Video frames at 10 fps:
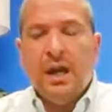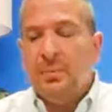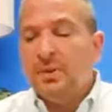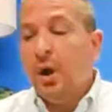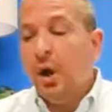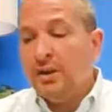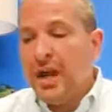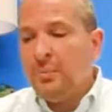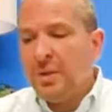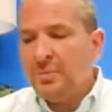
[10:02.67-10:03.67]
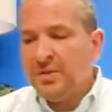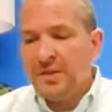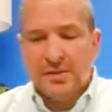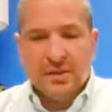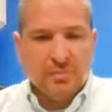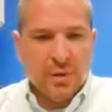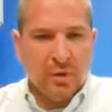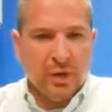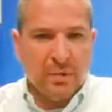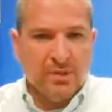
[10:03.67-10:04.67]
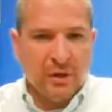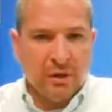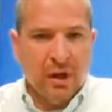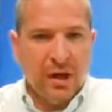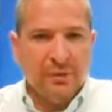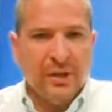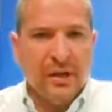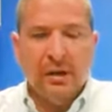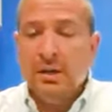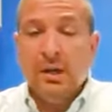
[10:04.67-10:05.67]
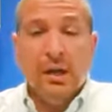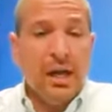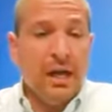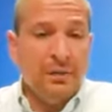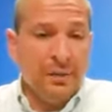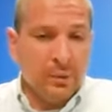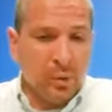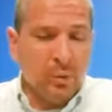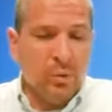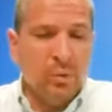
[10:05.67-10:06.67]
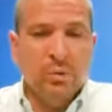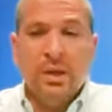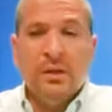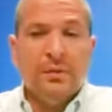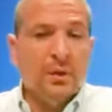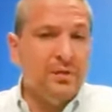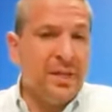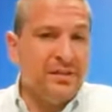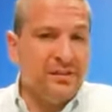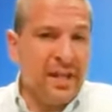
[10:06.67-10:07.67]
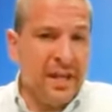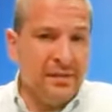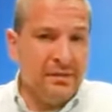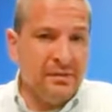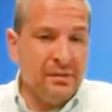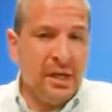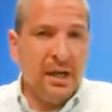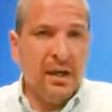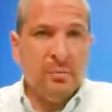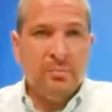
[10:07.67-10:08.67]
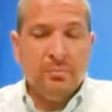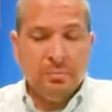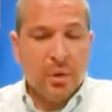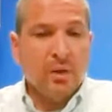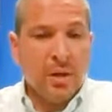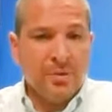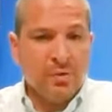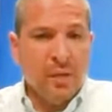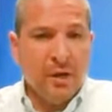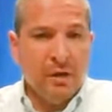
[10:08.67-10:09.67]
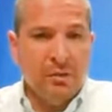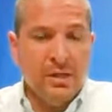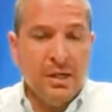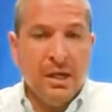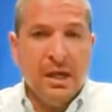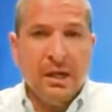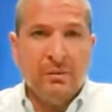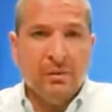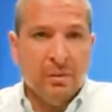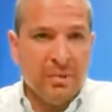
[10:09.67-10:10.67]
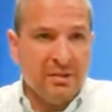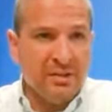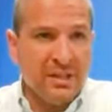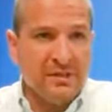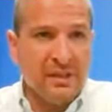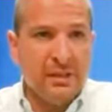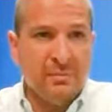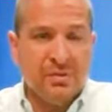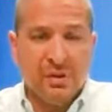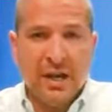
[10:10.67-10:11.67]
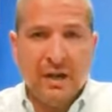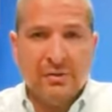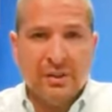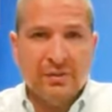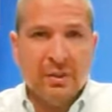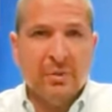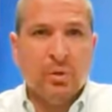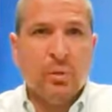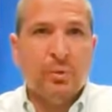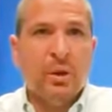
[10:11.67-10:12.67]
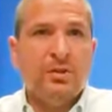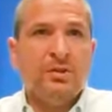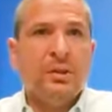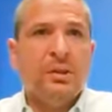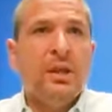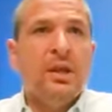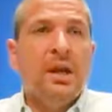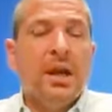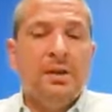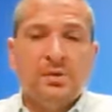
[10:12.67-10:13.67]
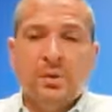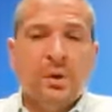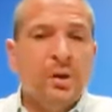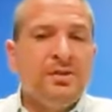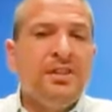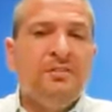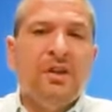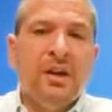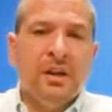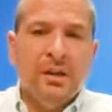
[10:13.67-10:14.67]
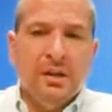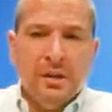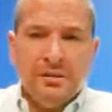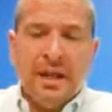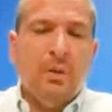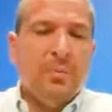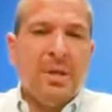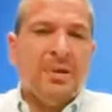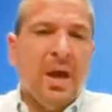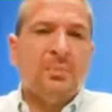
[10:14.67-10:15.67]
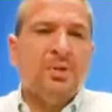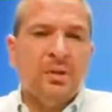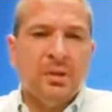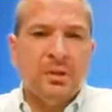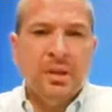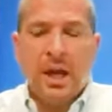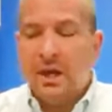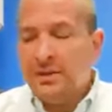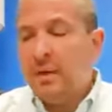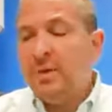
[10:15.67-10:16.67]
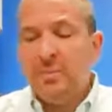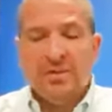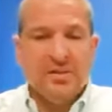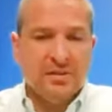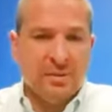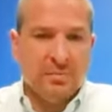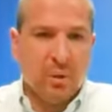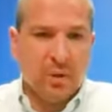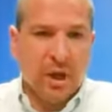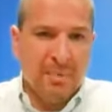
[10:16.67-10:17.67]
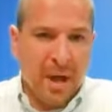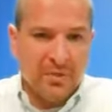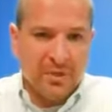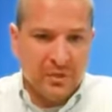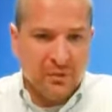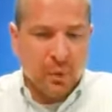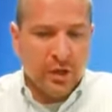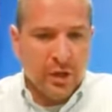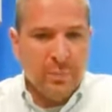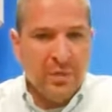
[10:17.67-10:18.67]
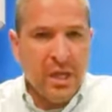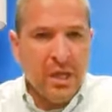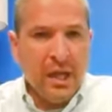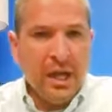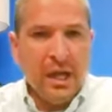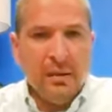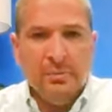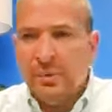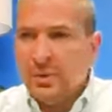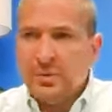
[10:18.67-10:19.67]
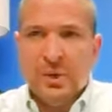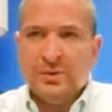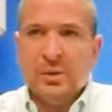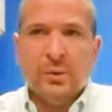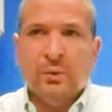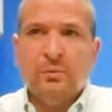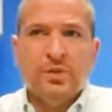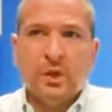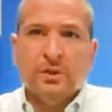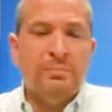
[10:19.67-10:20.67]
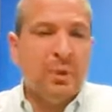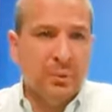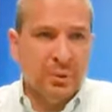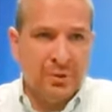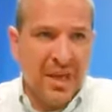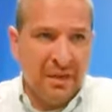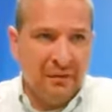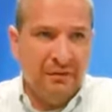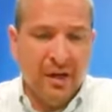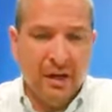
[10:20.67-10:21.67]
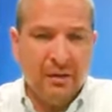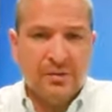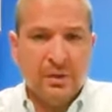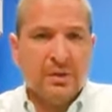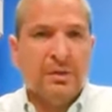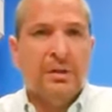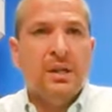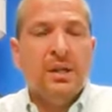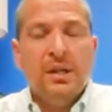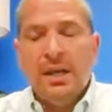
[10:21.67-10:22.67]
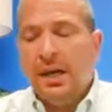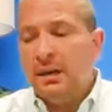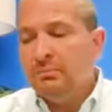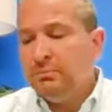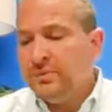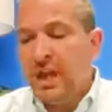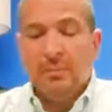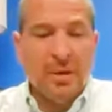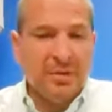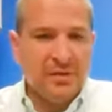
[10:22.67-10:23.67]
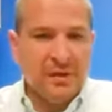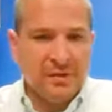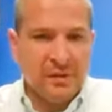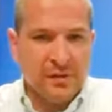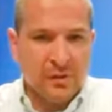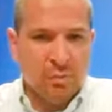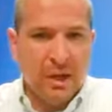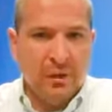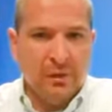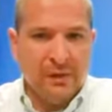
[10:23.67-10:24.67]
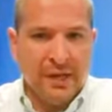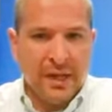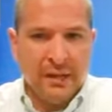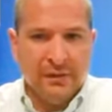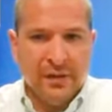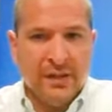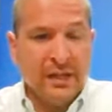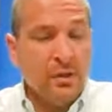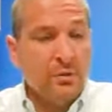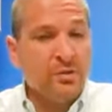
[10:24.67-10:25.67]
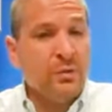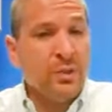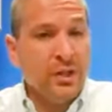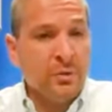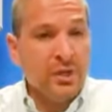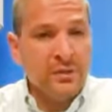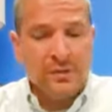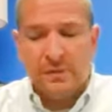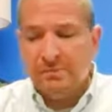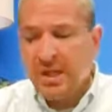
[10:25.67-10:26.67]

Uh, but there are down payment assistance programs that are out there. Uh, they're local. There's a state uh, program as well uh, through M H D C, the Missouri Housing Development Corporation. Uh, so there are different down payment option, uh, down payment assistance program options for you. Uh, there's also certain builders have uh, certain uh, down payment assistance as well that they that they use through the unions.